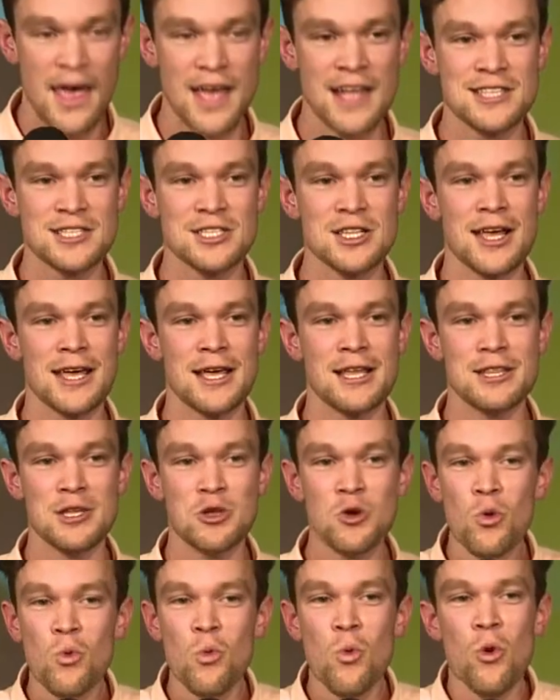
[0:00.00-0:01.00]
It's like
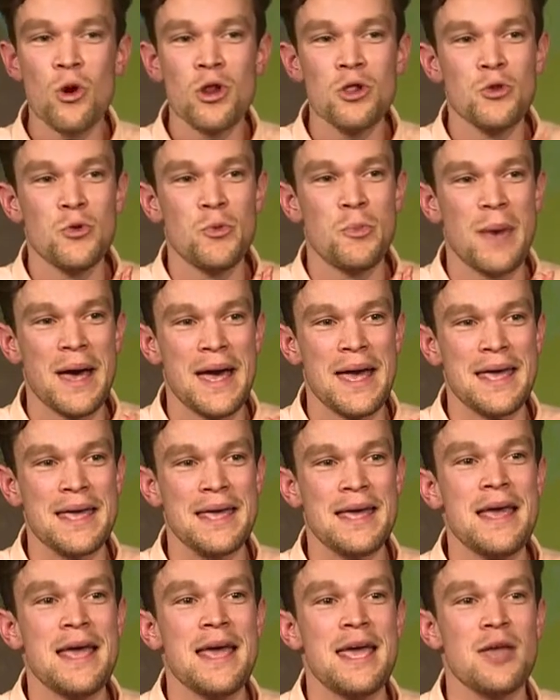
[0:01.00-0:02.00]
Little Waterloo
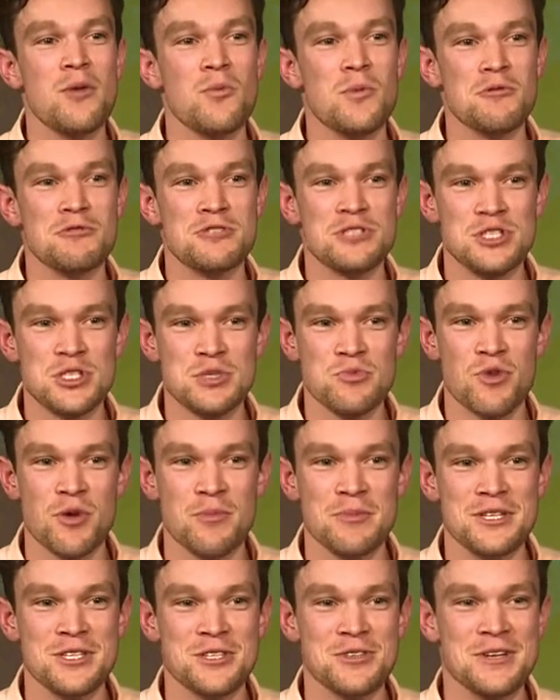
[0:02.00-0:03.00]
Bay in Wilson's
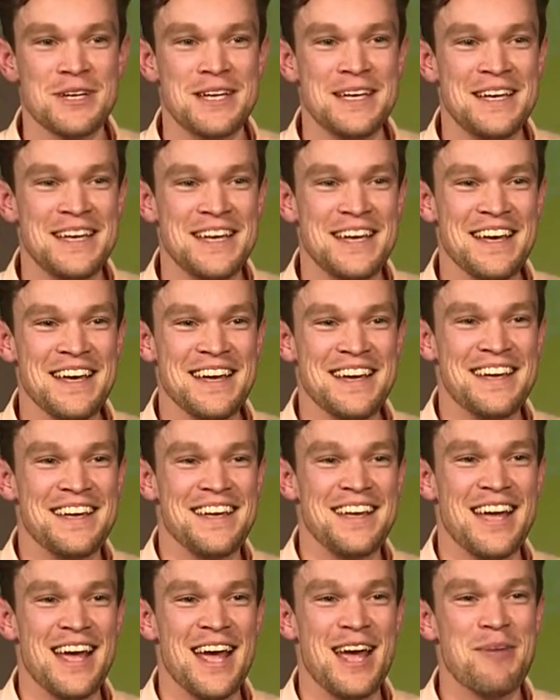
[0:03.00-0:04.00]
Promontory.
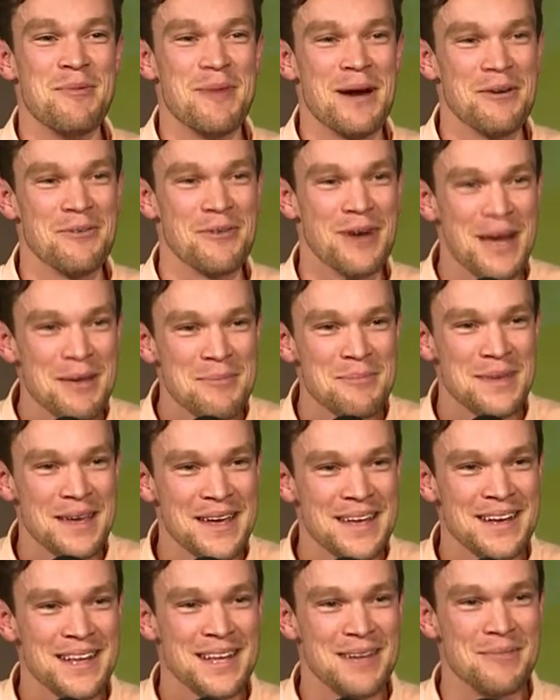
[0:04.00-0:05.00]
Am I right,
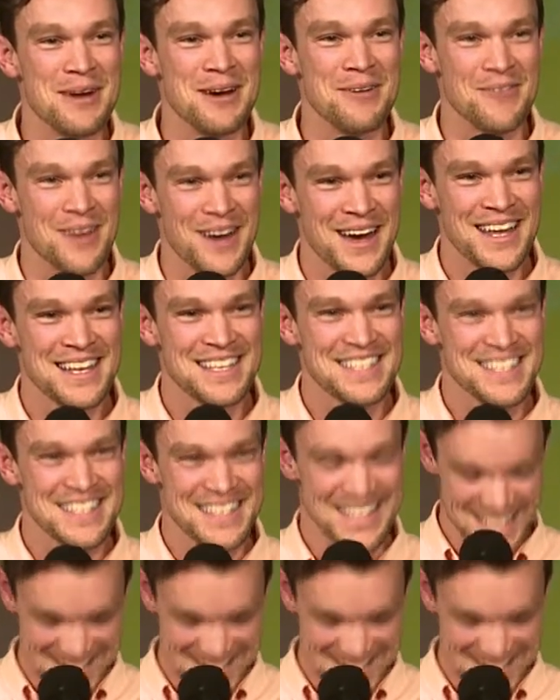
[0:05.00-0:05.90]
Ben? Am I right?